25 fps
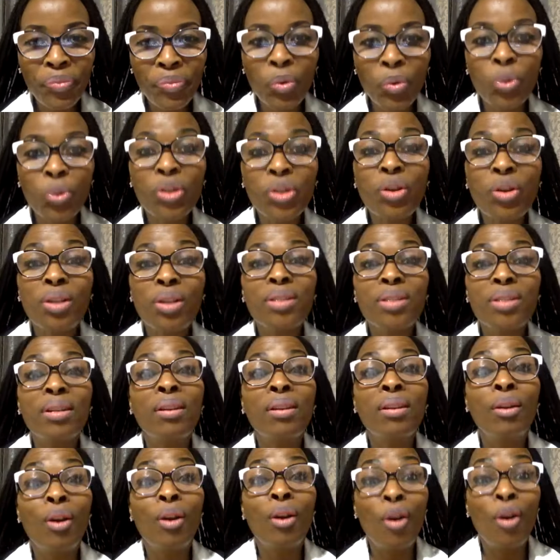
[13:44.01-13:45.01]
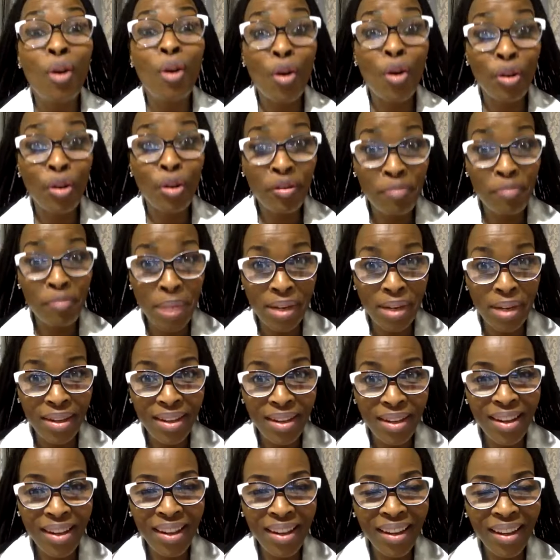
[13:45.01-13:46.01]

which cost a lot of money.